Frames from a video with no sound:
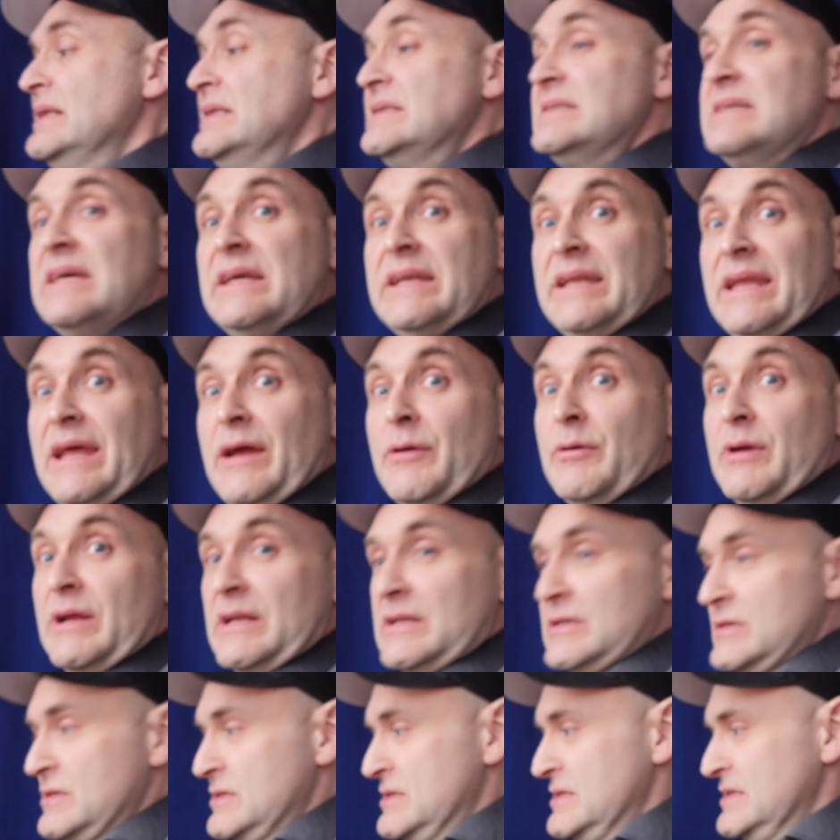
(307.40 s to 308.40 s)

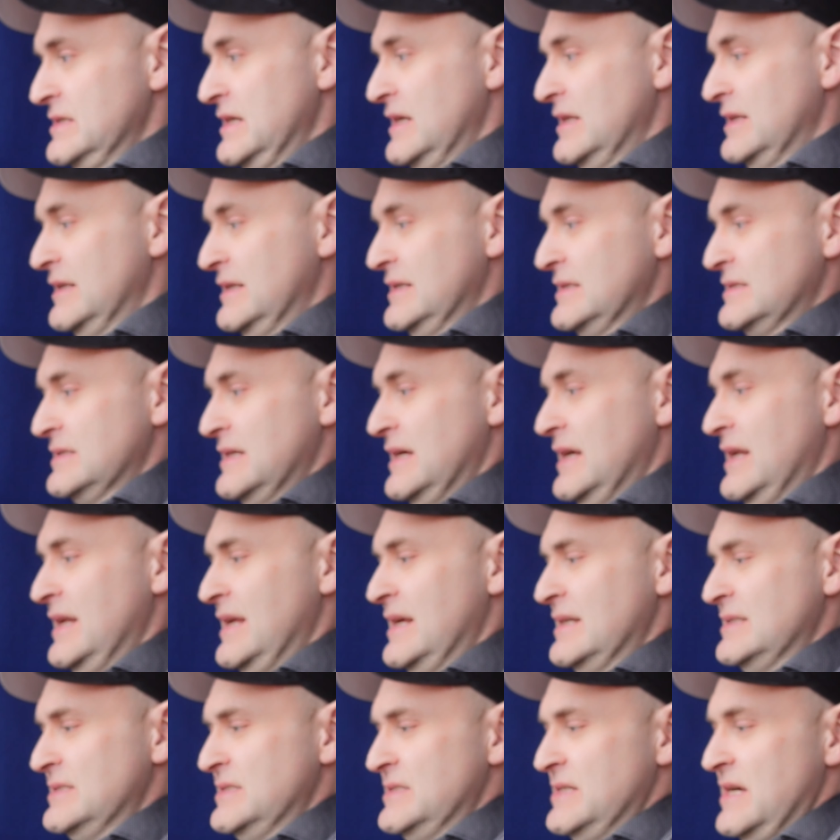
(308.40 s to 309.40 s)
generic to say the least. And
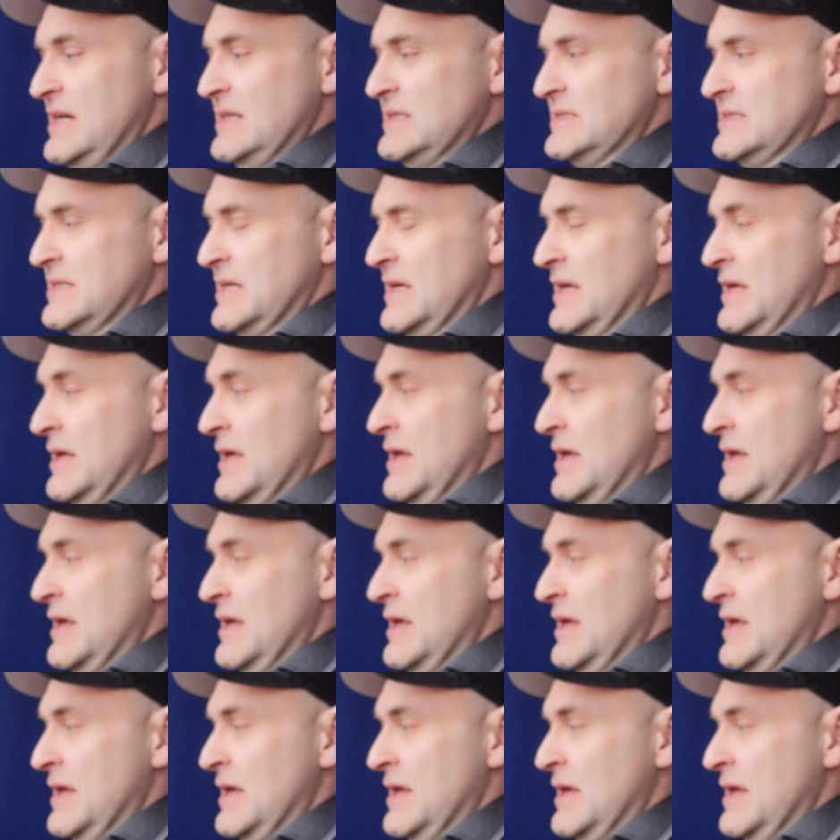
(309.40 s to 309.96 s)
let's just